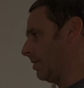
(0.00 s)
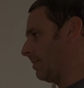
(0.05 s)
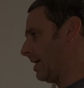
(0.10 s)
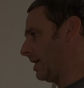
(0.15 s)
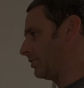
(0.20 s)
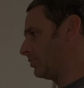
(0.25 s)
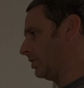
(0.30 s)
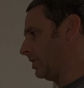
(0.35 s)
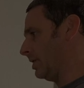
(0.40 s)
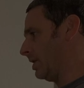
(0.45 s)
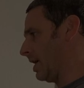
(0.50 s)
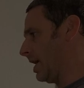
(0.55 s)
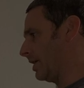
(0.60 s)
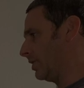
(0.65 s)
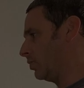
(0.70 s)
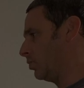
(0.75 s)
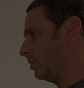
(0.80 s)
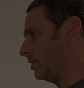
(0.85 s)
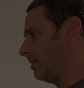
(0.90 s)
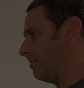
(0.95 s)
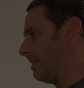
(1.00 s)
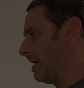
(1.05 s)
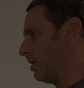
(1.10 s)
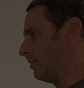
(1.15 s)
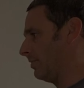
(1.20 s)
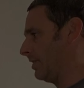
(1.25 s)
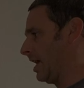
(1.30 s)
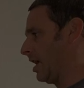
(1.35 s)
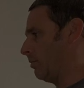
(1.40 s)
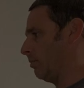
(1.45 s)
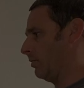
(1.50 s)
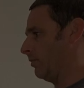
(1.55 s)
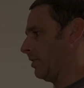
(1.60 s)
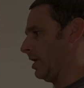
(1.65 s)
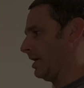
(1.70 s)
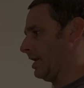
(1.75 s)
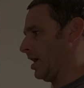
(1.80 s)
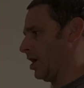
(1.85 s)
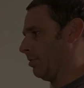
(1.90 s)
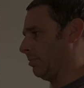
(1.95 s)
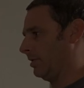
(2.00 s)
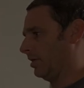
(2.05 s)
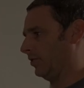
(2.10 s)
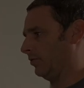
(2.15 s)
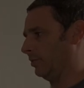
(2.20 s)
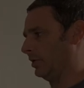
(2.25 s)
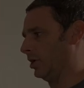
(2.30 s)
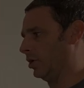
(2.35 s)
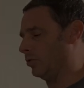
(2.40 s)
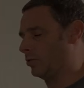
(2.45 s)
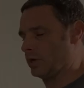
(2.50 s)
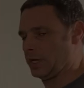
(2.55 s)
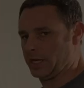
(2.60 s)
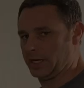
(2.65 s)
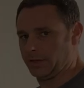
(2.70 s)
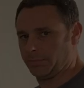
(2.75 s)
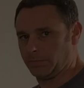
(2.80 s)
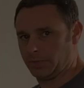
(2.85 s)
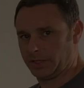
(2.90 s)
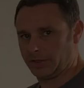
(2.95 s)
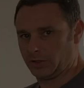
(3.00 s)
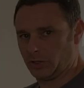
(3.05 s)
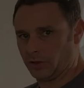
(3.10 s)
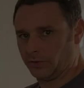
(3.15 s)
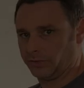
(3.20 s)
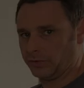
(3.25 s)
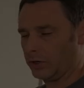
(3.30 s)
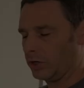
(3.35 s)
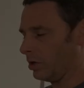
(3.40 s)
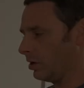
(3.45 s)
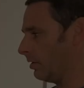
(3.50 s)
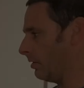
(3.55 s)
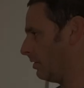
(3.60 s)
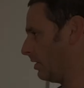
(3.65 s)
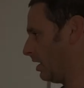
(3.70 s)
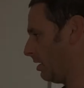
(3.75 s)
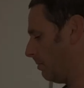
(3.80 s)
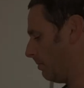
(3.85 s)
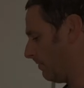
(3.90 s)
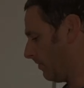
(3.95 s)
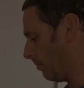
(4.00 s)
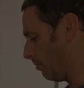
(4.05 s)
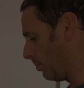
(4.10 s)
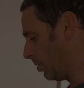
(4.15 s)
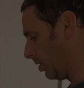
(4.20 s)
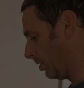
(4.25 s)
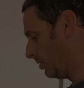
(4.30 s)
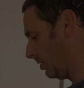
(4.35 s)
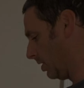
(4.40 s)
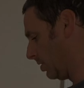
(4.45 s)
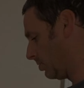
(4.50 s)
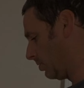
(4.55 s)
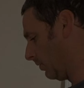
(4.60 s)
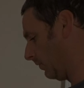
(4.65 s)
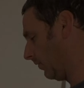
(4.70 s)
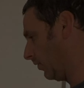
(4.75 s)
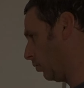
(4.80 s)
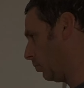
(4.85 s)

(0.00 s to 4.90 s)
I'm actually not going to mount that one right now because we don't need it, but those are the partitions.